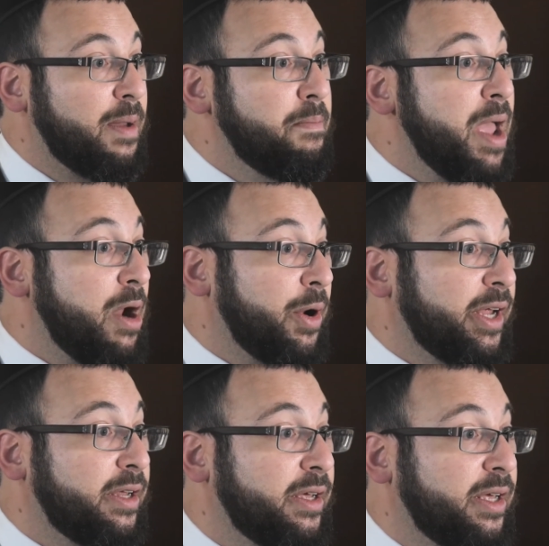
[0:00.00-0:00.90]

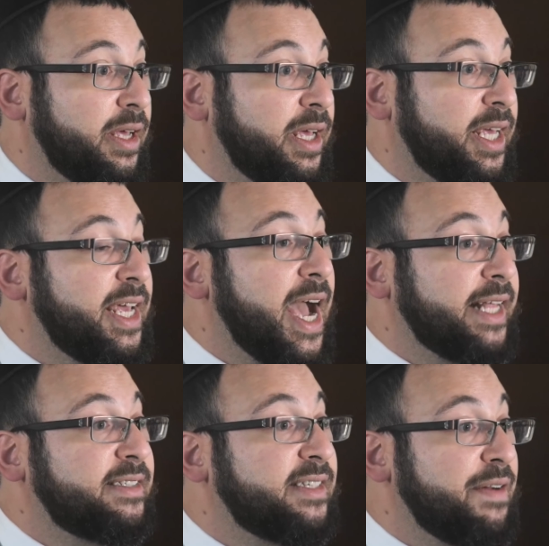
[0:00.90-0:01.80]
Married, he
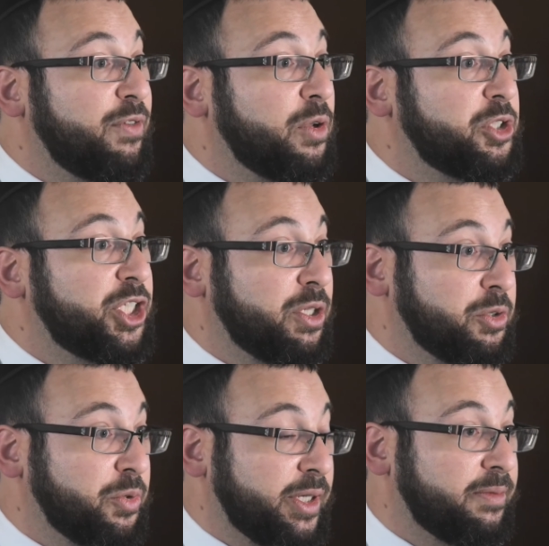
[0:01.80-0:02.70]
had several
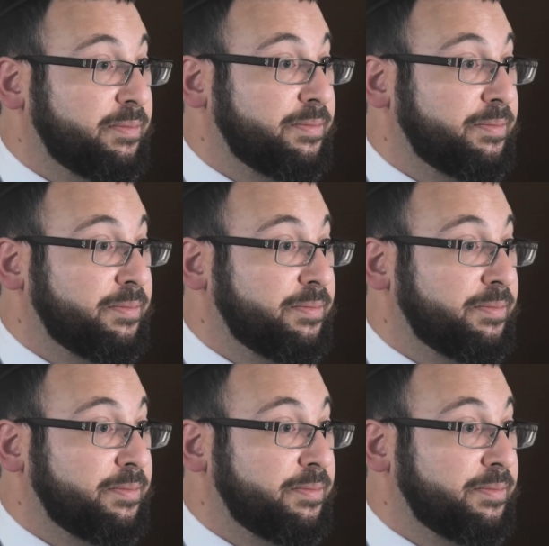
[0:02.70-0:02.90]
children.